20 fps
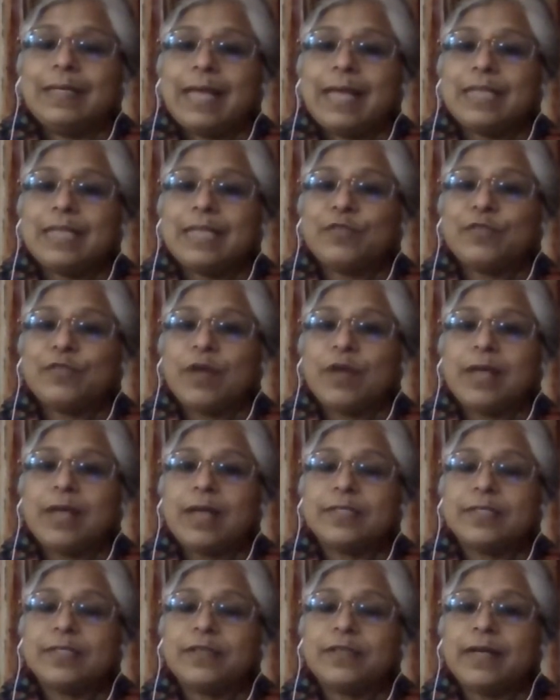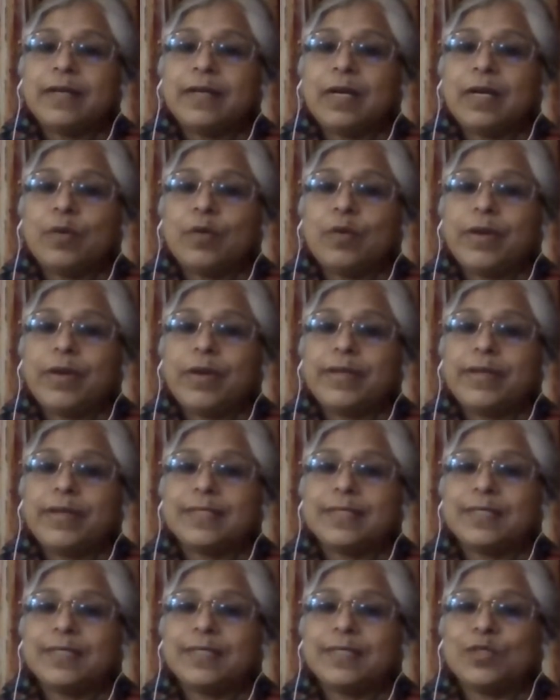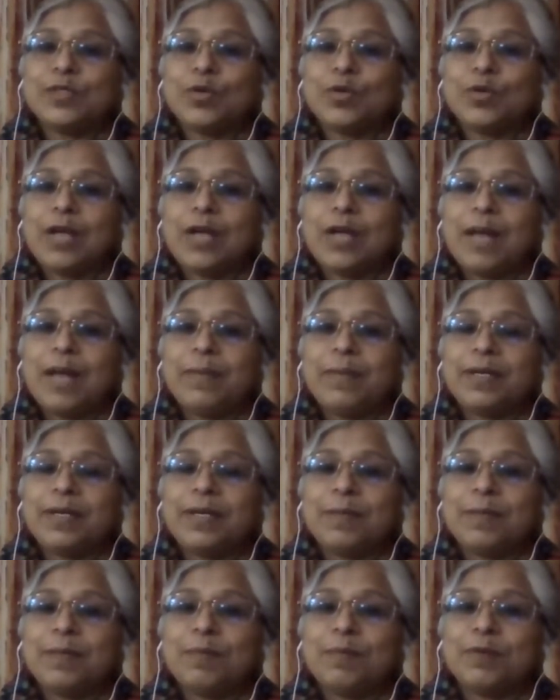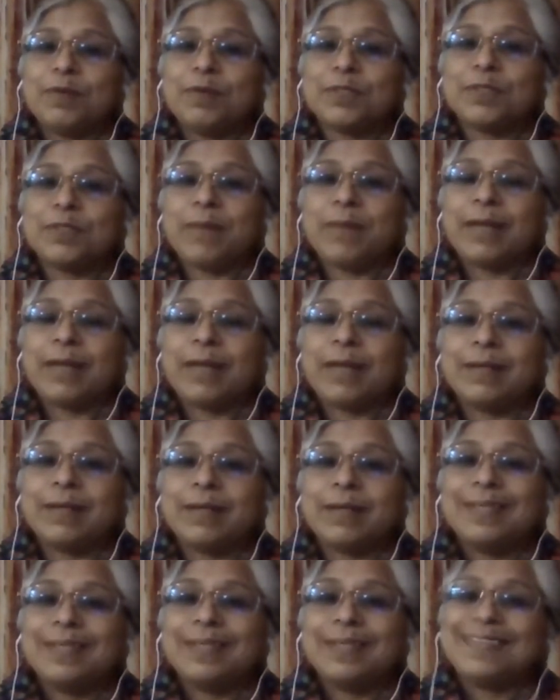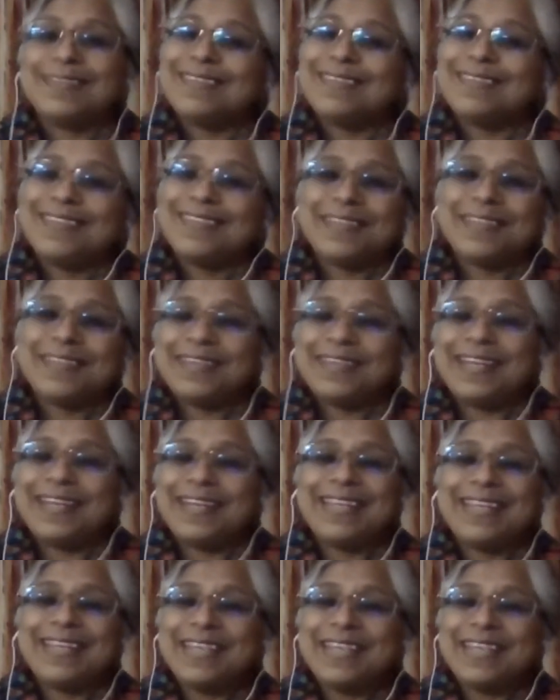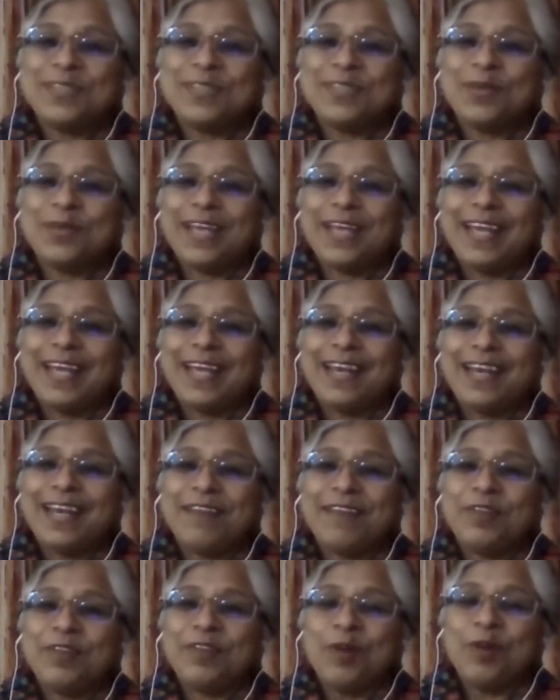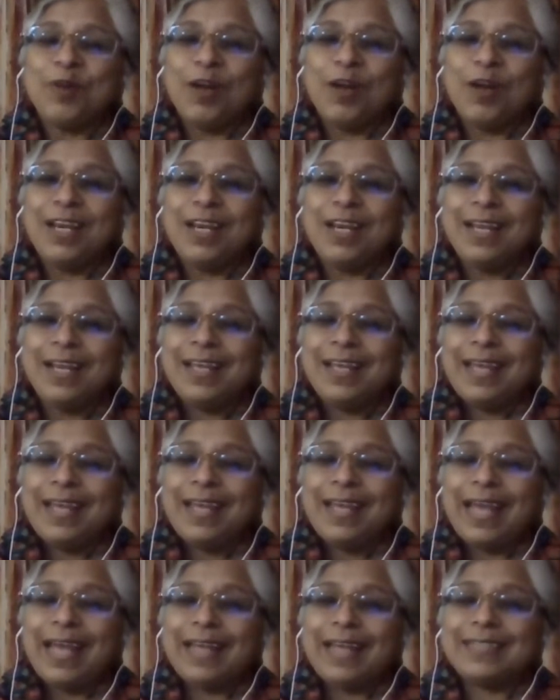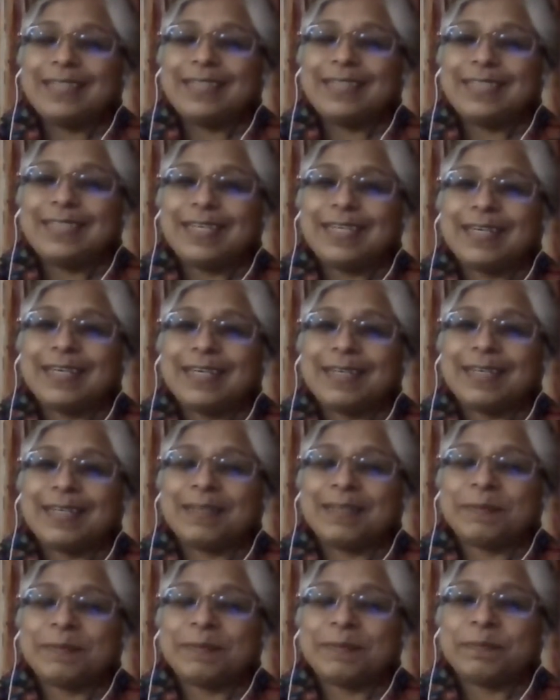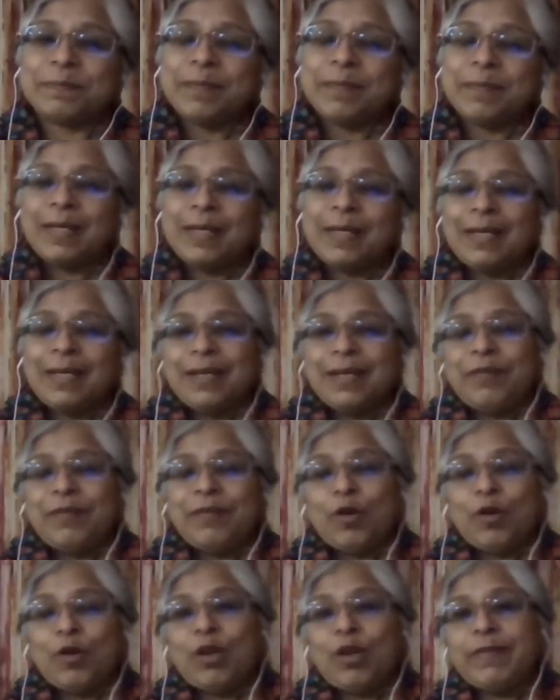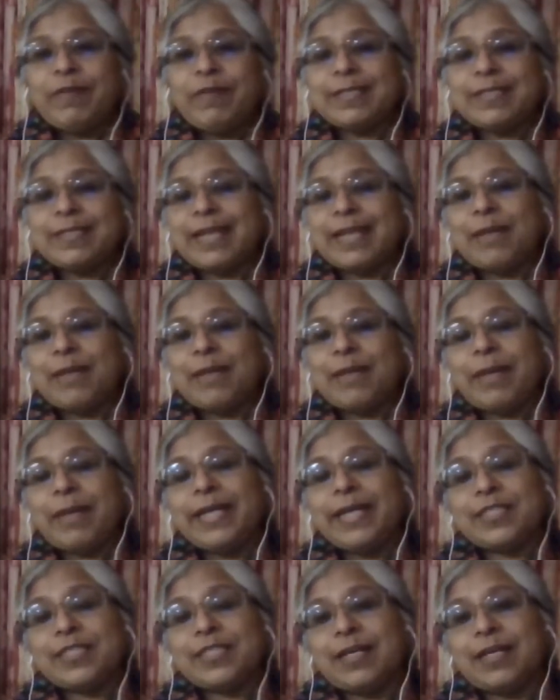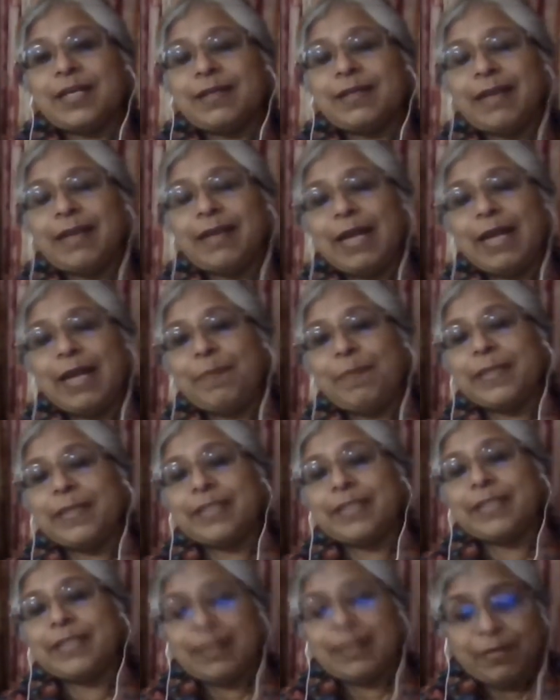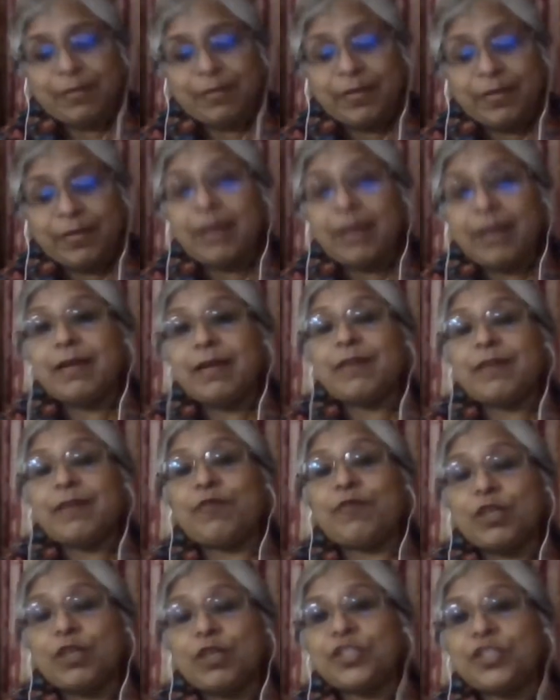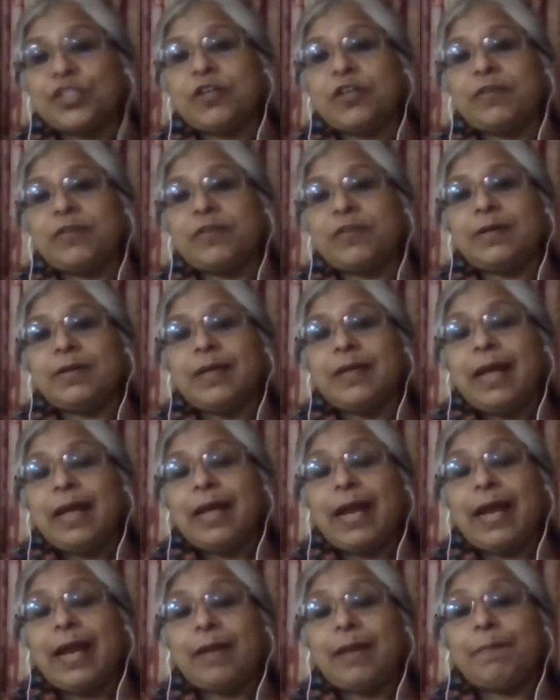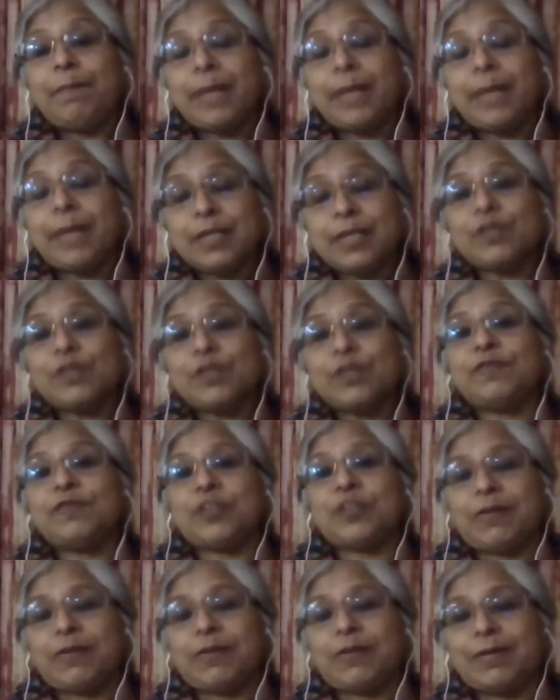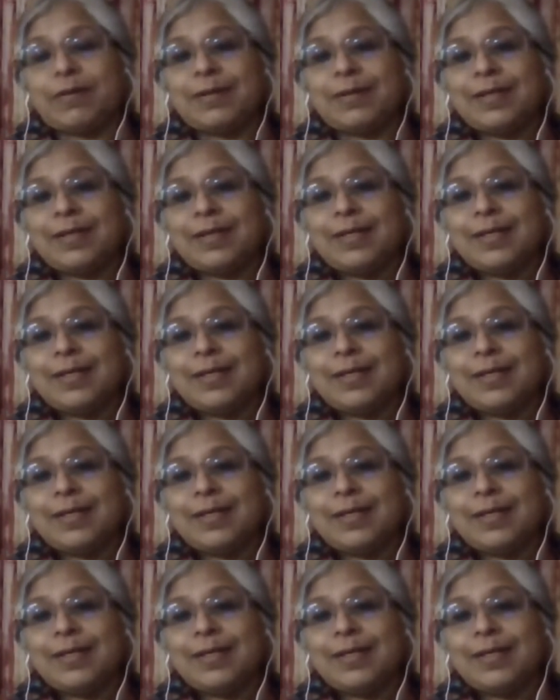Thanks for answering our queries in so calm and composed manner. That's okay. Love you all. And we always stand by each other, help each other. We are here for children and because of children.